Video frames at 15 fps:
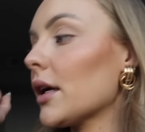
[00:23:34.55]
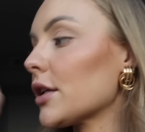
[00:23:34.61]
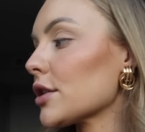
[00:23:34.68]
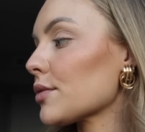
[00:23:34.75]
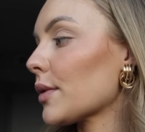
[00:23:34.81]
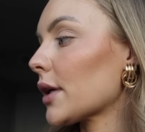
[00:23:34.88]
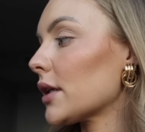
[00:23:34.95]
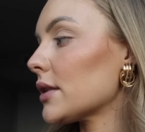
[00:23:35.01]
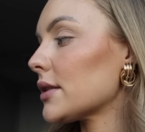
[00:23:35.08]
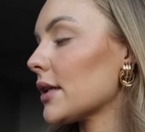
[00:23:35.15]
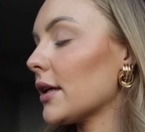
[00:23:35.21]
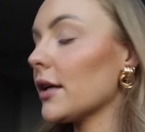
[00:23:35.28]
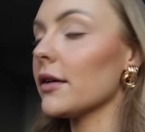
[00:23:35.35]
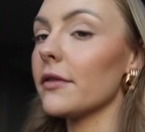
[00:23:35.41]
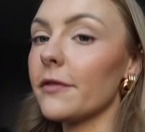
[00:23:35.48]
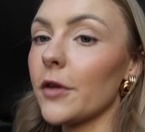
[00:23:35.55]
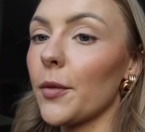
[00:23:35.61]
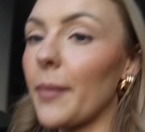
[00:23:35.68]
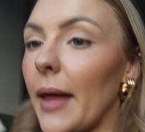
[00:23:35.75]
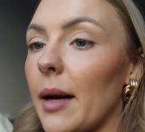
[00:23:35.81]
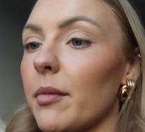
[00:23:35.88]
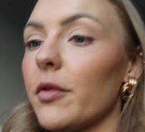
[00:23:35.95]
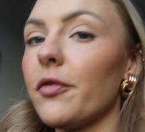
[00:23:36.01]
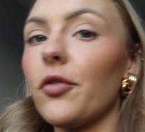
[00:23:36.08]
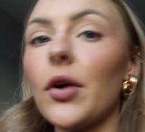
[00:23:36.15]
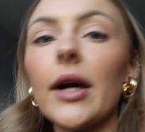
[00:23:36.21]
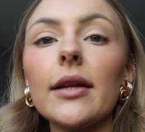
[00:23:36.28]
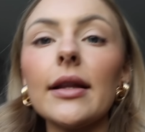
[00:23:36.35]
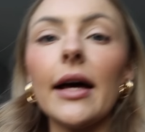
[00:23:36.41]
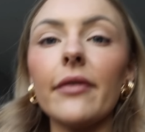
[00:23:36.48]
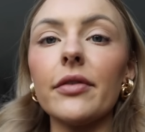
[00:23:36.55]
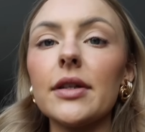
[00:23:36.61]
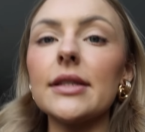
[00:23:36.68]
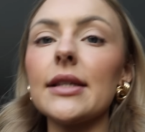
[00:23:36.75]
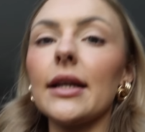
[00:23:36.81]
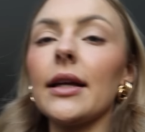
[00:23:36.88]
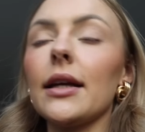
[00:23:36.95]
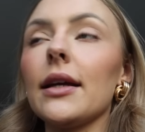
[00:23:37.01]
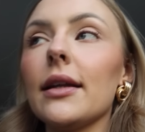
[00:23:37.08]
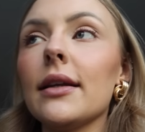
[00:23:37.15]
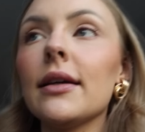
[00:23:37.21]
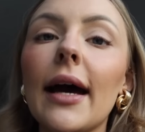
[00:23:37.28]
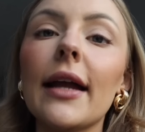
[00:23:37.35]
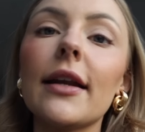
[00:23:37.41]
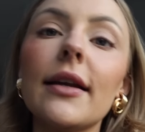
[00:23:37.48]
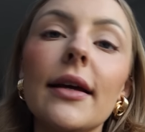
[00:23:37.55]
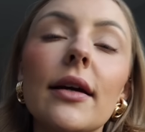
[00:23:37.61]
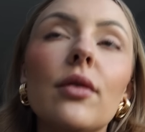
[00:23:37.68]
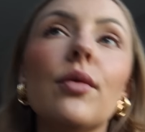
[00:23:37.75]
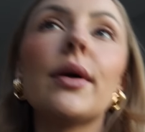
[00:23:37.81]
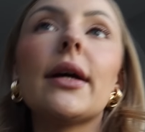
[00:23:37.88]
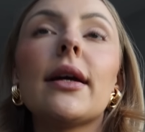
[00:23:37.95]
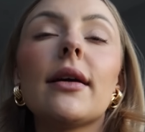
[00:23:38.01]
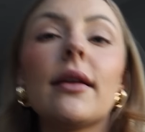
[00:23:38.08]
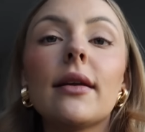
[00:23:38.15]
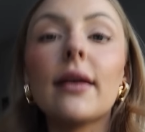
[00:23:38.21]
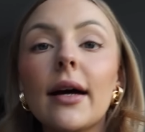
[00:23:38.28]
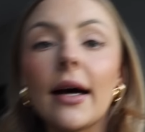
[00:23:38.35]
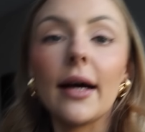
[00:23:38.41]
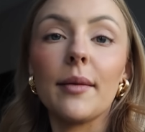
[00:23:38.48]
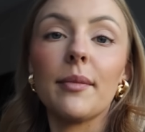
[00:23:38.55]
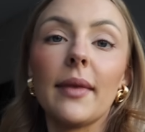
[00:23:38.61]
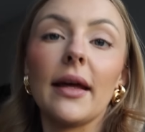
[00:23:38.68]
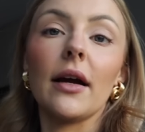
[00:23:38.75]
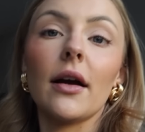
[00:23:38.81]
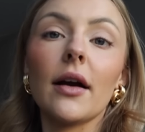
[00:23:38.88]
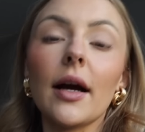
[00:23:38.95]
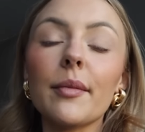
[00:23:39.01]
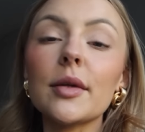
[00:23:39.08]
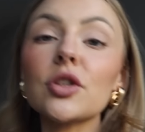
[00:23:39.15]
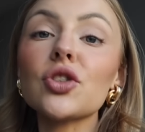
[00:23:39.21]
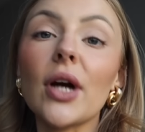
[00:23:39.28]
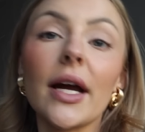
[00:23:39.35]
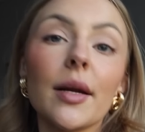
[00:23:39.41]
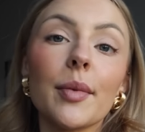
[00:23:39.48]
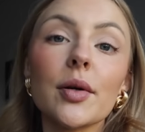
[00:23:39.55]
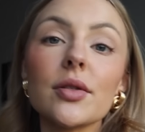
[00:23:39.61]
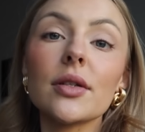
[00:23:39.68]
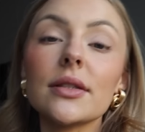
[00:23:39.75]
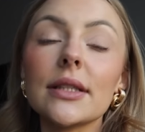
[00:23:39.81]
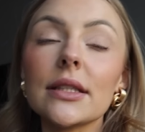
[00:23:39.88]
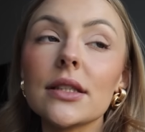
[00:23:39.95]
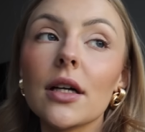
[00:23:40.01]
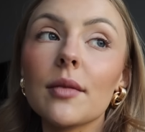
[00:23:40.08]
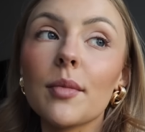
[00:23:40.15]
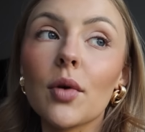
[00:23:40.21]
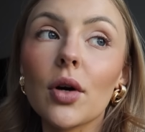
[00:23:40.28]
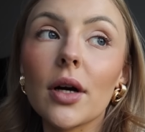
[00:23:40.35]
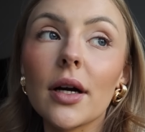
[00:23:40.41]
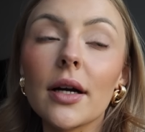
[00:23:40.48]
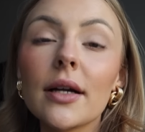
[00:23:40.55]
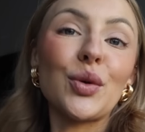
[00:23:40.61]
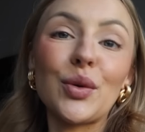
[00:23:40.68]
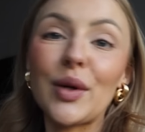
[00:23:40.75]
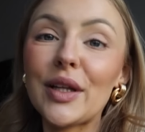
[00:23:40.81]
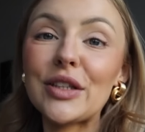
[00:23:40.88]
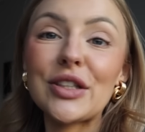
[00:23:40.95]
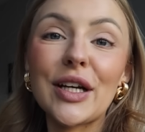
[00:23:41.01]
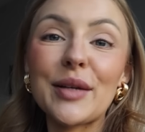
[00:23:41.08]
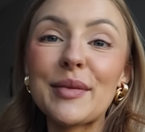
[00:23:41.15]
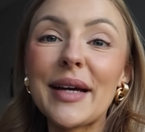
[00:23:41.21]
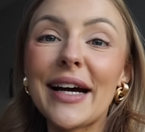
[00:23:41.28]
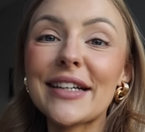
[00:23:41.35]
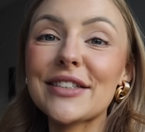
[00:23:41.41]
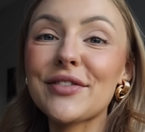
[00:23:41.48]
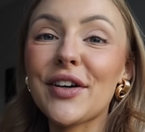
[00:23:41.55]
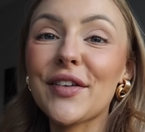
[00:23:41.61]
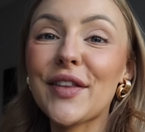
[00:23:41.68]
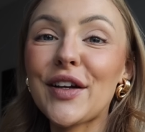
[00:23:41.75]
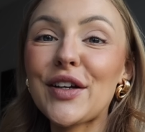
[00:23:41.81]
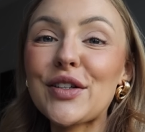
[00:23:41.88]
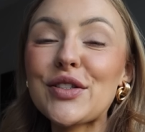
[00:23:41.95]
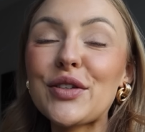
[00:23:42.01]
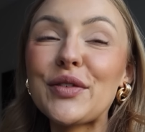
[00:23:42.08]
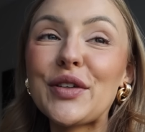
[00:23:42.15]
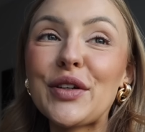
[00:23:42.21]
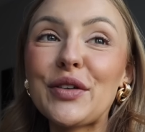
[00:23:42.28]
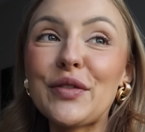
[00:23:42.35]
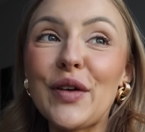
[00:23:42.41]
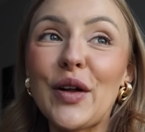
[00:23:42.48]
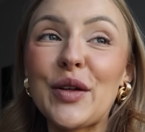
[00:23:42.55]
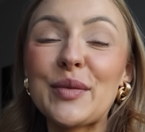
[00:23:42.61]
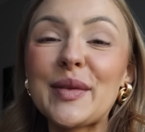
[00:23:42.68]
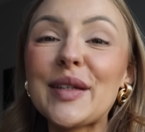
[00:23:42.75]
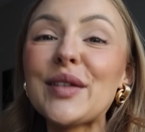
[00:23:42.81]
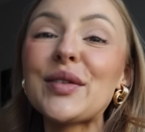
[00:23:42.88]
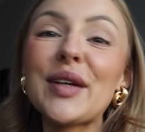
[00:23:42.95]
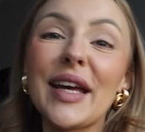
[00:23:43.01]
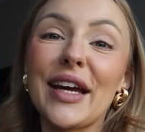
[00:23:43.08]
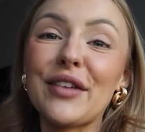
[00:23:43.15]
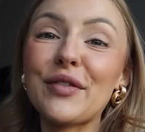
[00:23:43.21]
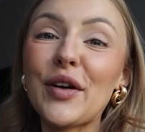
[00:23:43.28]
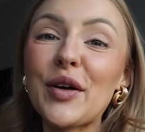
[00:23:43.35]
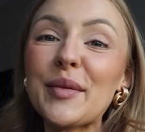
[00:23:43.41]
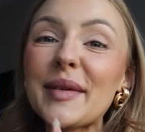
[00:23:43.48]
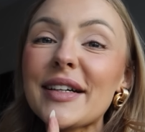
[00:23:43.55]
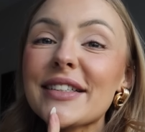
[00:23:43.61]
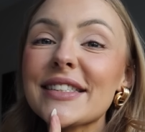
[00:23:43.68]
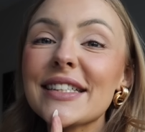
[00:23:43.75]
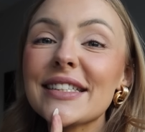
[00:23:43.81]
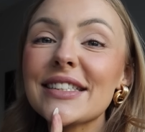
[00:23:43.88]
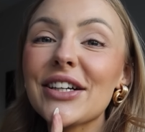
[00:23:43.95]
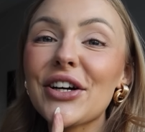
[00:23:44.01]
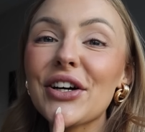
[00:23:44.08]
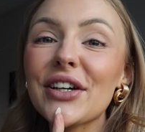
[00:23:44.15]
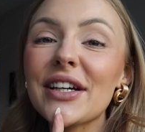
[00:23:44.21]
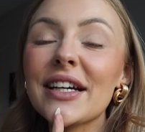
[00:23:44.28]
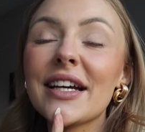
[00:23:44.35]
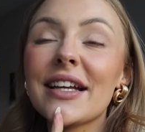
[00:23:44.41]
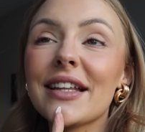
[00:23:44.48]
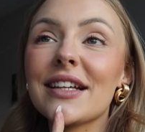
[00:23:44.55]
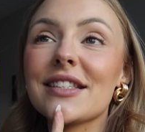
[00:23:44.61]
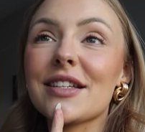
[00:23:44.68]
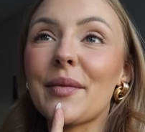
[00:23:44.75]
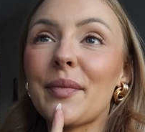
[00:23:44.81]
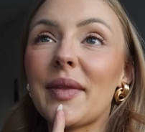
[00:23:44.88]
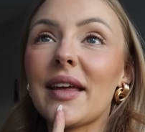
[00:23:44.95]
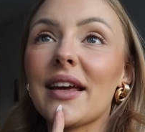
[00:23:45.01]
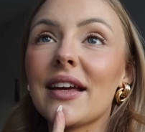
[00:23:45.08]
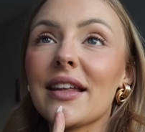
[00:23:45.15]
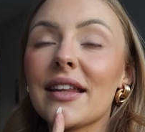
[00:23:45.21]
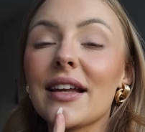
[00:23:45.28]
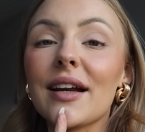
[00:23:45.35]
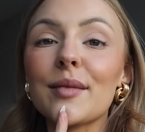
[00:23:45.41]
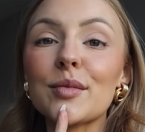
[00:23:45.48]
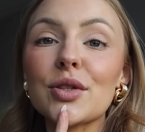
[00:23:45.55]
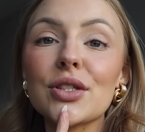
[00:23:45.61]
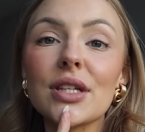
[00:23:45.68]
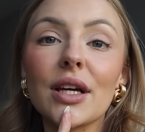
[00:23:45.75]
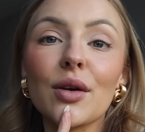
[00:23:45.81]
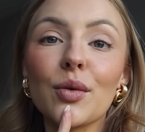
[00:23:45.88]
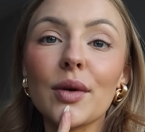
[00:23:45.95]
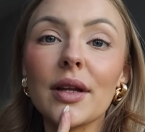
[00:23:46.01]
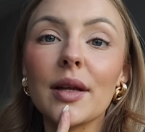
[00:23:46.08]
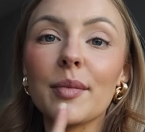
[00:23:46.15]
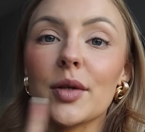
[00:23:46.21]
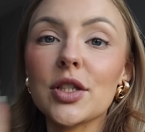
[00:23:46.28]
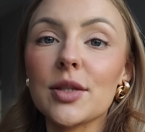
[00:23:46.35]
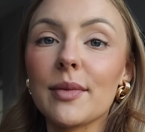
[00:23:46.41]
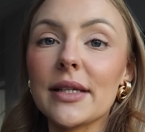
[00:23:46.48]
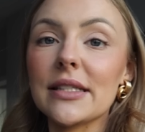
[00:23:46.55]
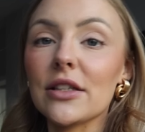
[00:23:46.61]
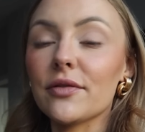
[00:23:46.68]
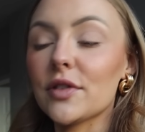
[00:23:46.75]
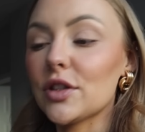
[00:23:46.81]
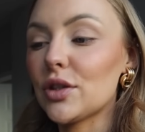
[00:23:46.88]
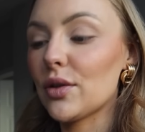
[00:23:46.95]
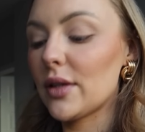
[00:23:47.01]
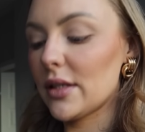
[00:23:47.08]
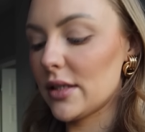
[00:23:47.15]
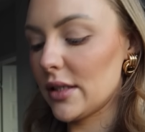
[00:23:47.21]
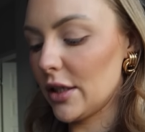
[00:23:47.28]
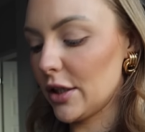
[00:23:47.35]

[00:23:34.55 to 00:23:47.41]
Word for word: I just wanted to film that before I left because then I can edit it when I'm there. I've been trying to post on TikTok more. really trying to be active on there so if you don't follow me, you can follow me on TikTok. That's something that I'm just like really pushing myself to do this